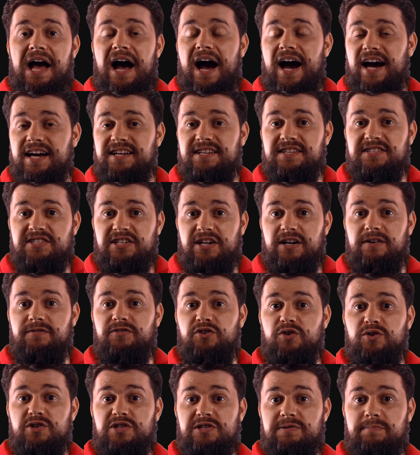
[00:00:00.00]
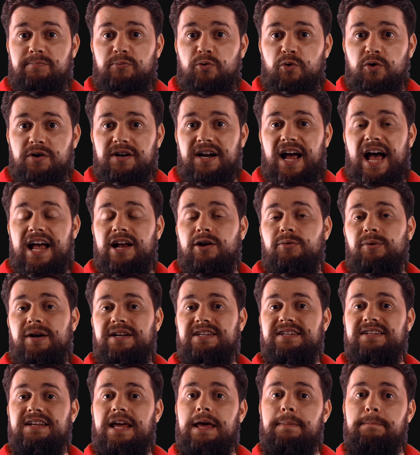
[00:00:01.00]
I deserve your support, I
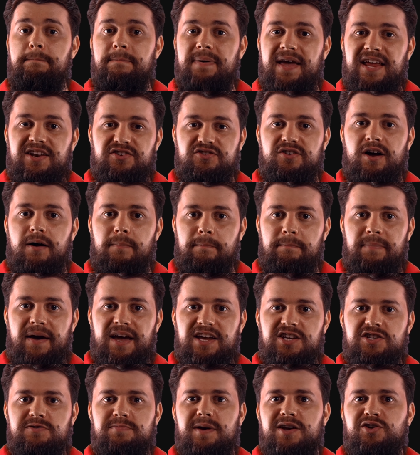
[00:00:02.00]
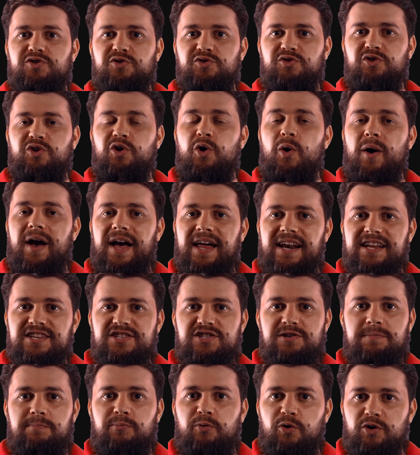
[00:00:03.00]
created a Patreon page. Make sure to go ahead and
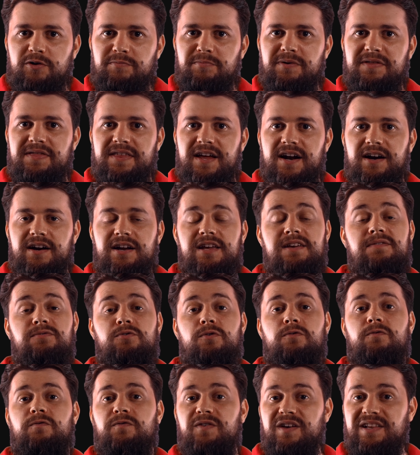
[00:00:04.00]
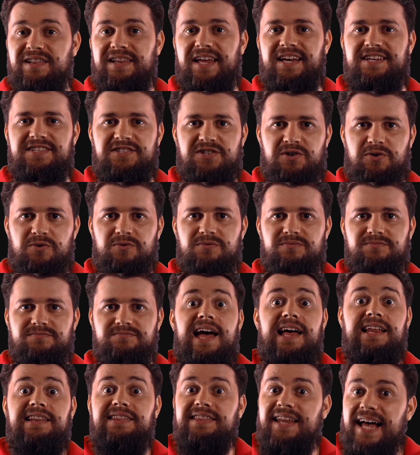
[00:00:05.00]
support me there if you feel like so.
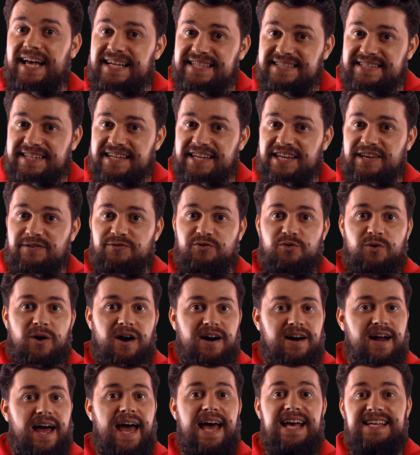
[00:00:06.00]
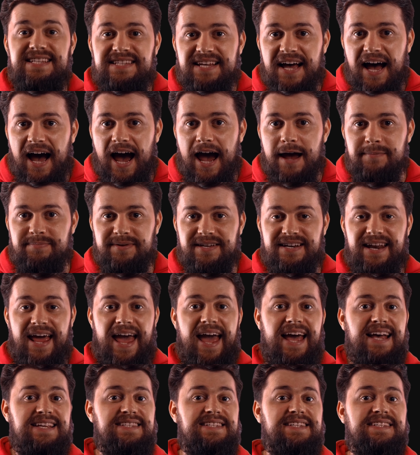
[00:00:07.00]
And lastly, if you are as hyped
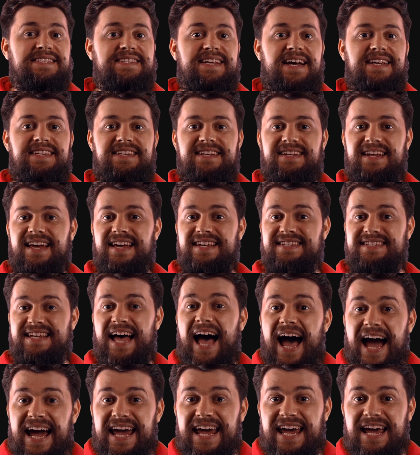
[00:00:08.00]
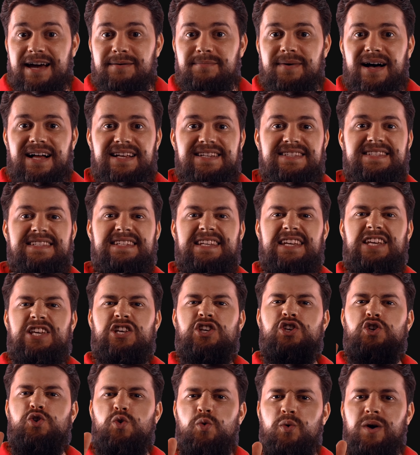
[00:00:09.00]
and as excited as I am, I'll see
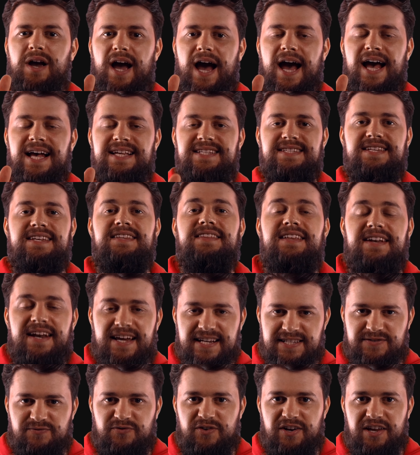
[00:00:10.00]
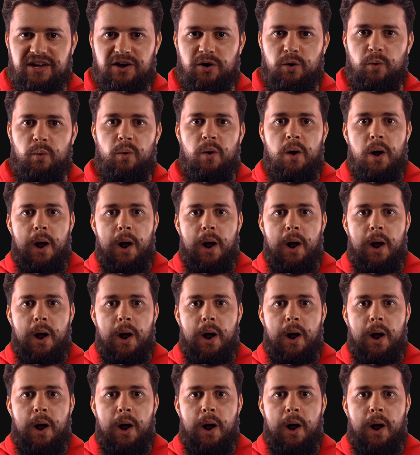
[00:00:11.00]
you guys in the next video.